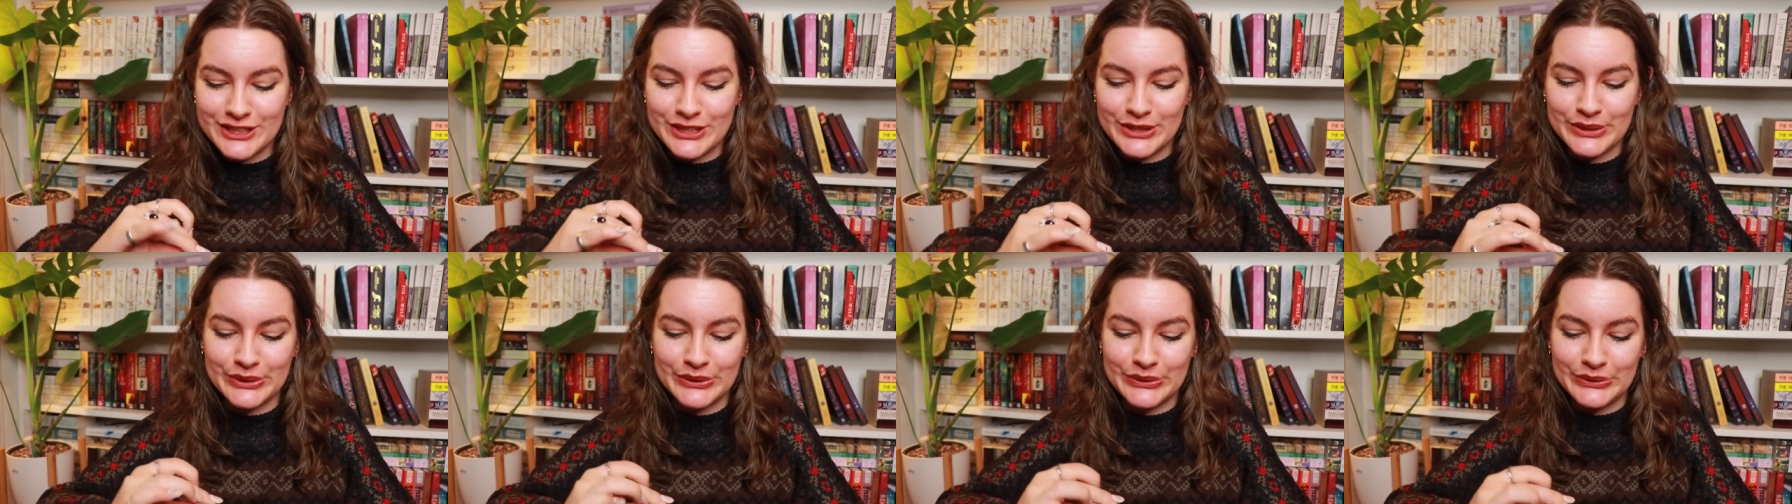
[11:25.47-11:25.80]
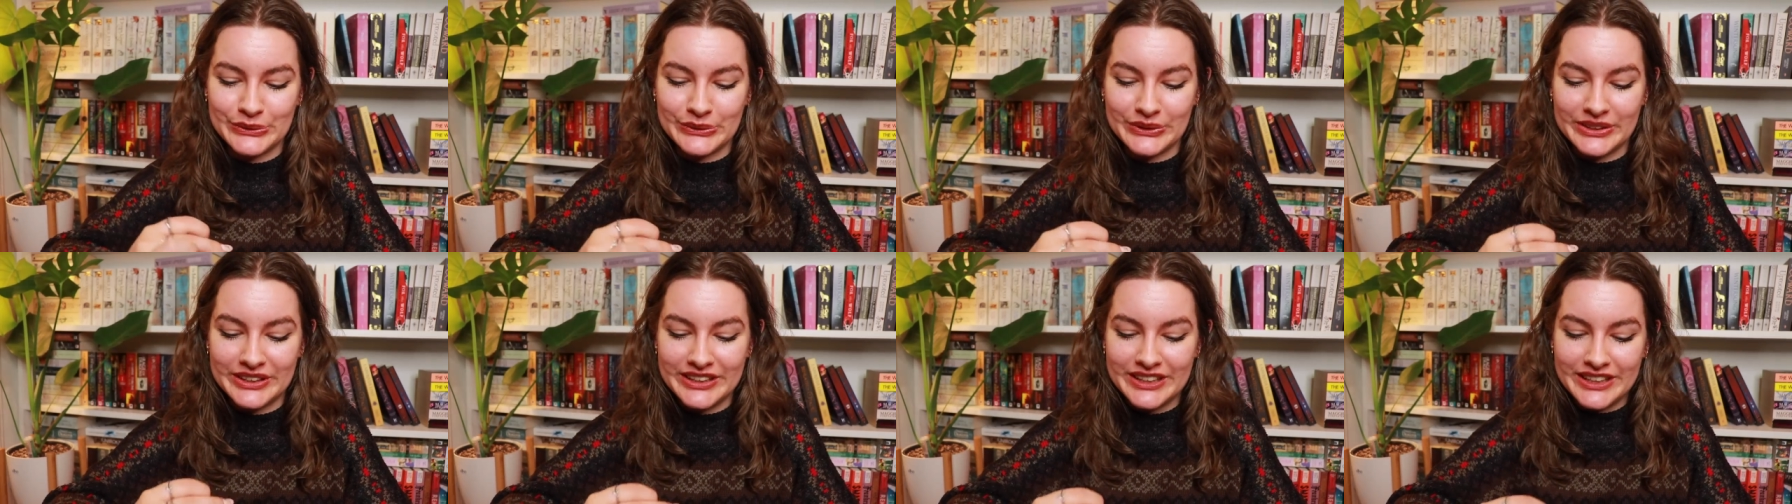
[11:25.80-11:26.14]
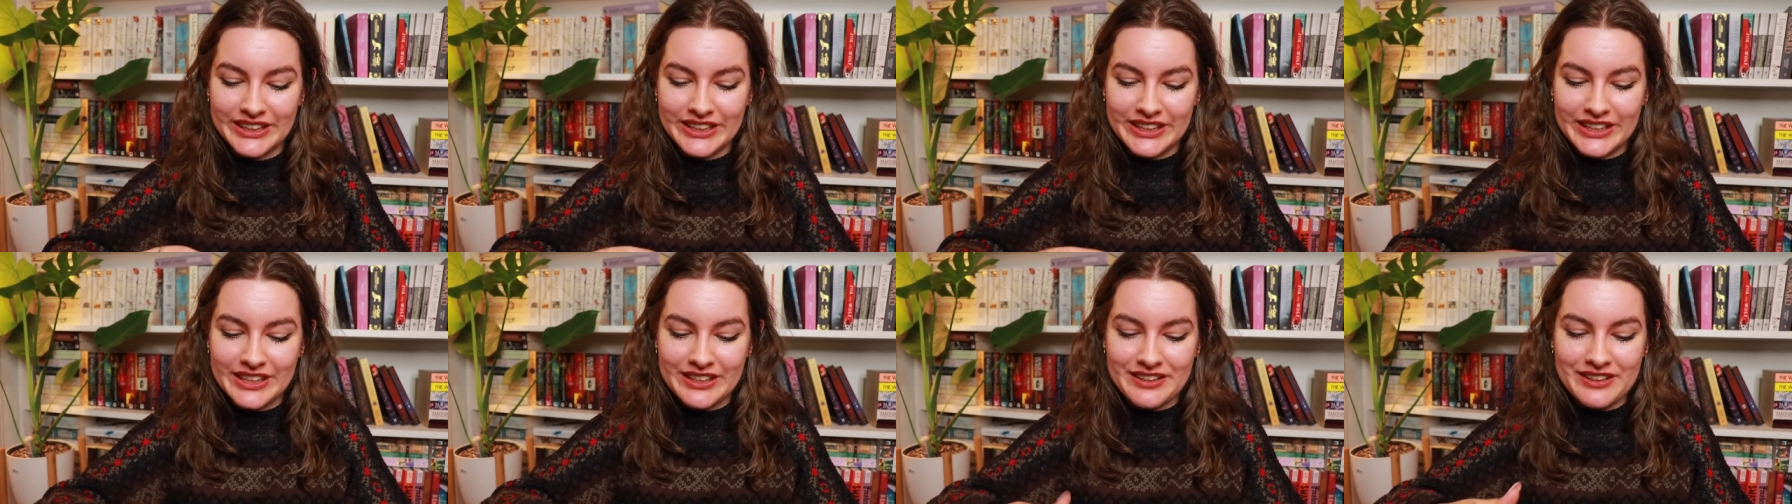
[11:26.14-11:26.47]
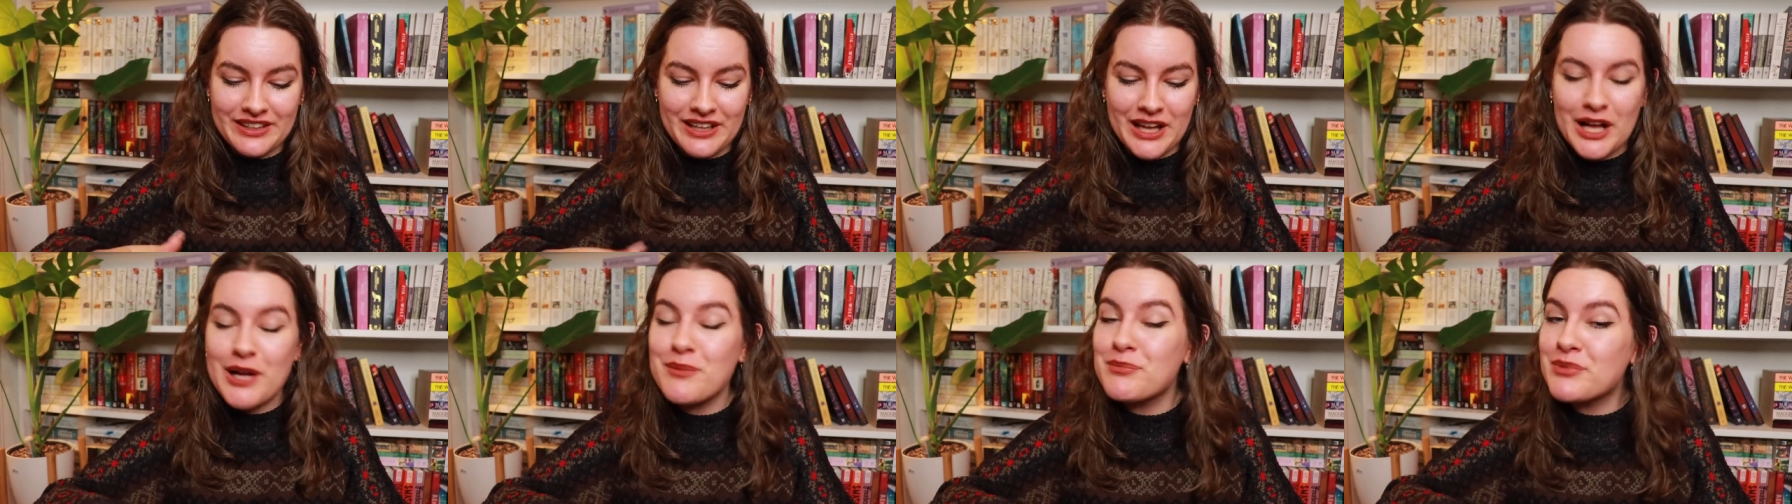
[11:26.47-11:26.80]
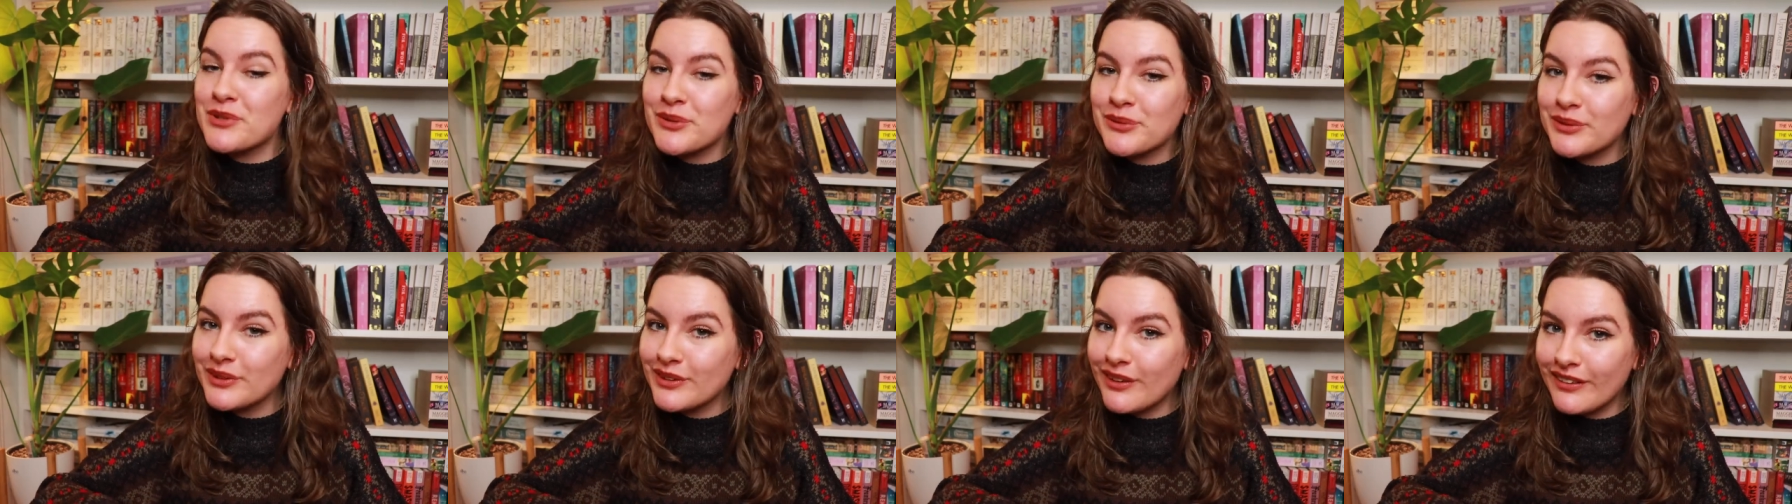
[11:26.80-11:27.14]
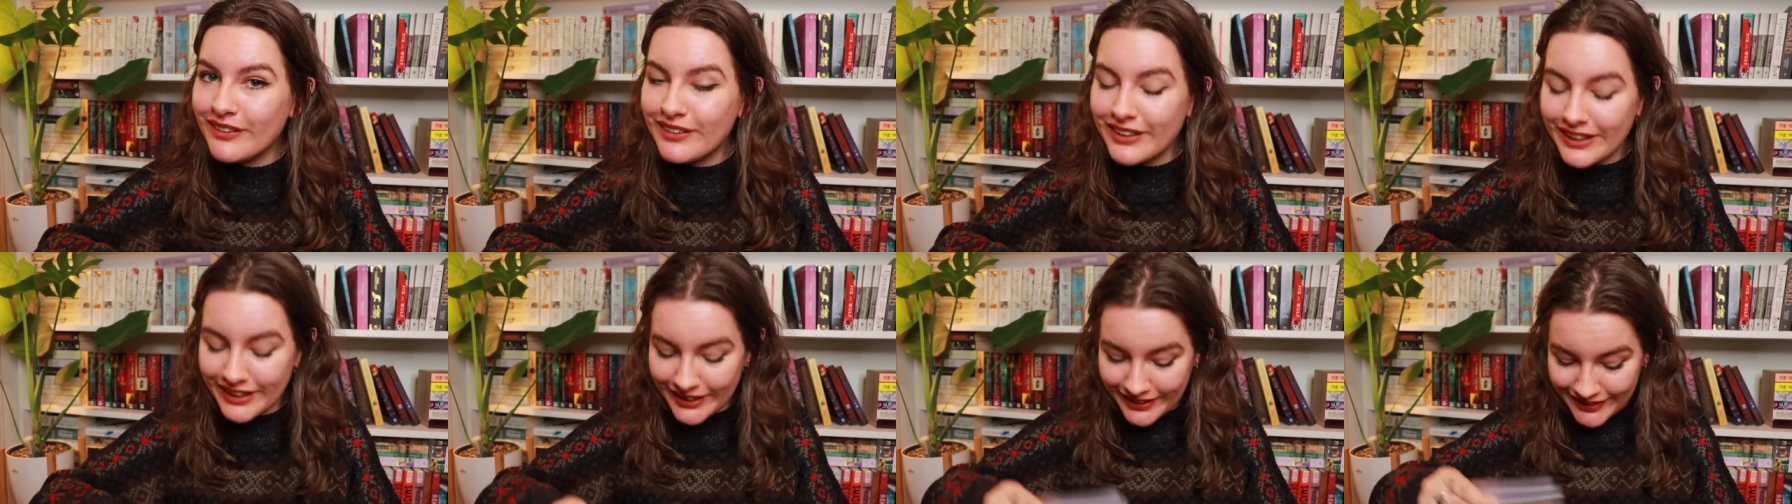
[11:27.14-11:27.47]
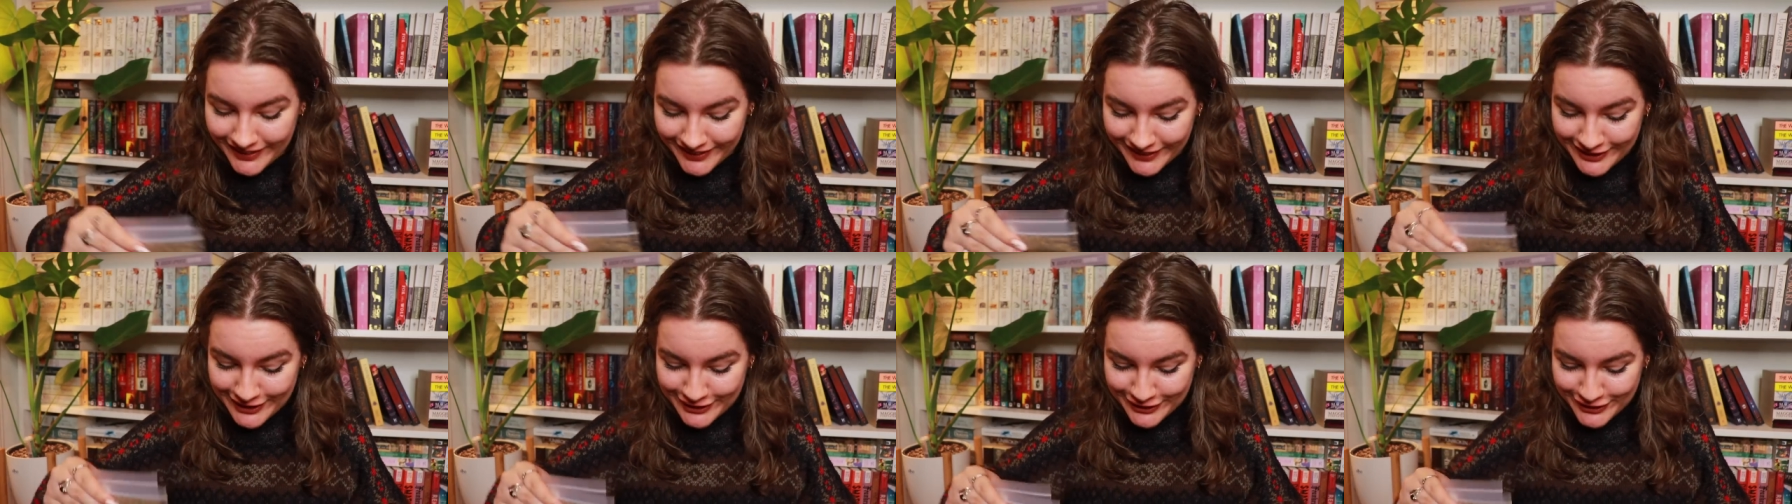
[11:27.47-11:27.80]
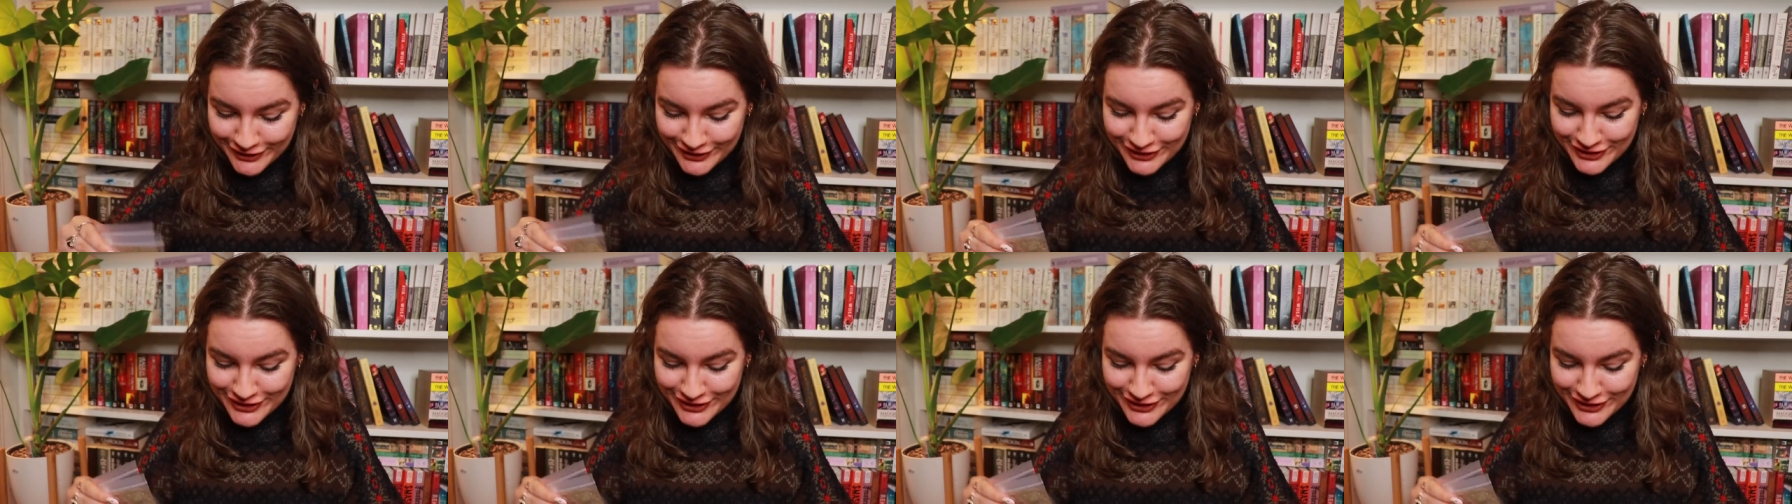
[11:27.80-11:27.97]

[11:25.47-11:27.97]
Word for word: to help you along in your